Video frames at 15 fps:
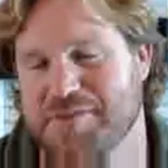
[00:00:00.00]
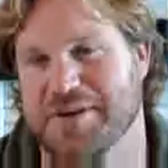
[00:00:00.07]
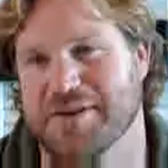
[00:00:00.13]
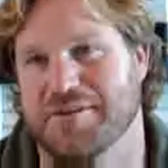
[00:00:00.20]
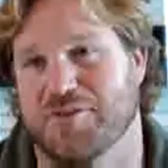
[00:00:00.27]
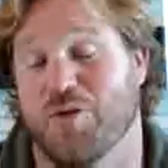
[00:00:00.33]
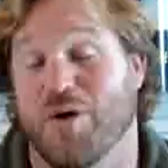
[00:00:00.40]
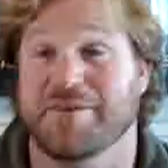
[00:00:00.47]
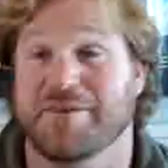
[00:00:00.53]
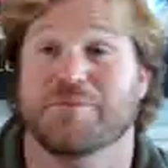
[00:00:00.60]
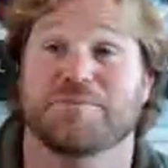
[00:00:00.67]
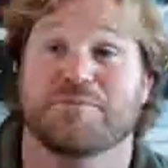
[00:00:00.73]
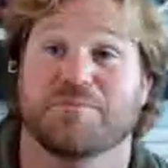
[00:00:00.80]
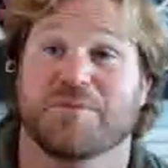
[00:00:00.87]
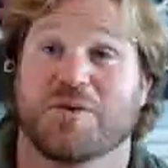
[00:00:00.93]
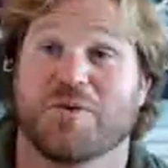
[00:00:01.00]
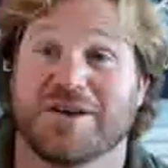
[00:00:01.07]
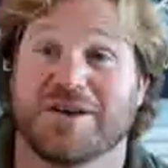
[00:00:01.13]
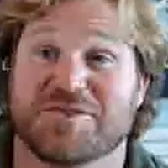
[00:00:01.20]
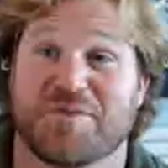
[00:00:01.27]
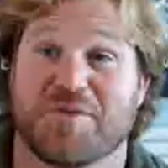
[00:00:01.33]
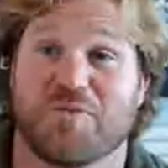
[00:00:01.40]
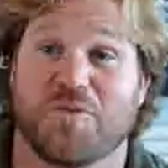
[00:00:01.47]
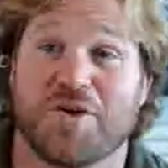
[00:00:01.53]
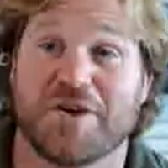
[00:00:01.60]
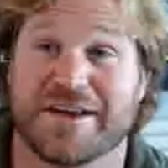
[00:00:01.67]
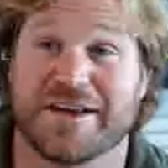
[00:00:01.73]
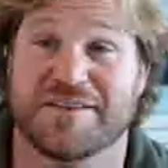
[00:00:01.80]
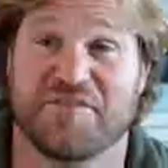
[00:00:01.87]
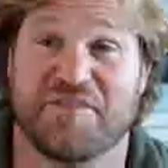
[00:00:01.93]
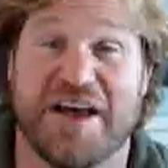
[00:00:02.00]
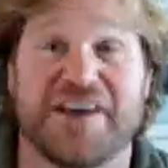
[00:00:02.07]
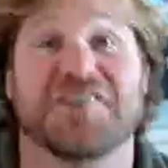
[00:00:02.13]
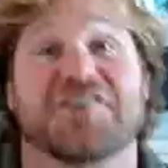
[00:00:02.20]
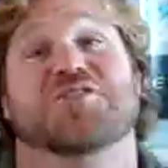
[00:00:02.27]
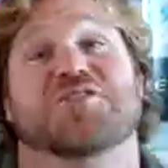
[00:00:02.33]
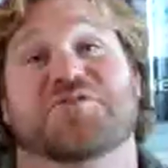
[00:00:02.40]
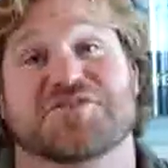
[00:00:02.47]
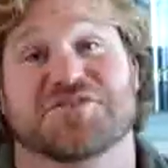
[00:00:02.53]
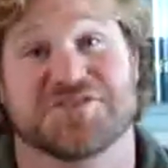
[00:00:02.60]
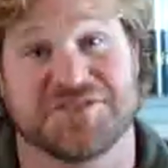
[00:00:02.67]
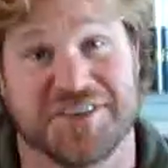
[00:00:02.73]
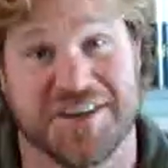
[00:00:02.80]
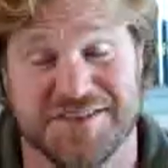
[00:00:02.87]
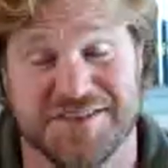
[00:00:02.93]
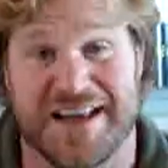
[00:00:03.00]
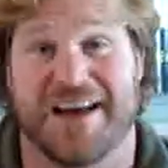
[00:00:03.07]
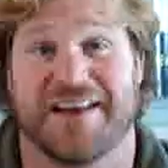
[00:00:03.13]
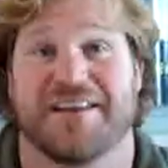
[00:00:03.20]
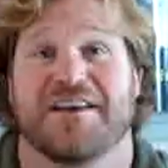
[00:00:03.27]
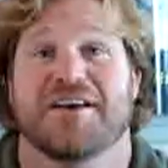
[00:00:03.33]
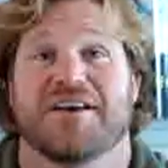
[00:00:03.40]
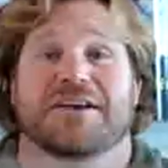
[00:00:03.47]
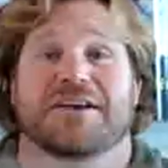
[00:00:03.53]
I mean, Quantum and Woody in the Valiant universe does that,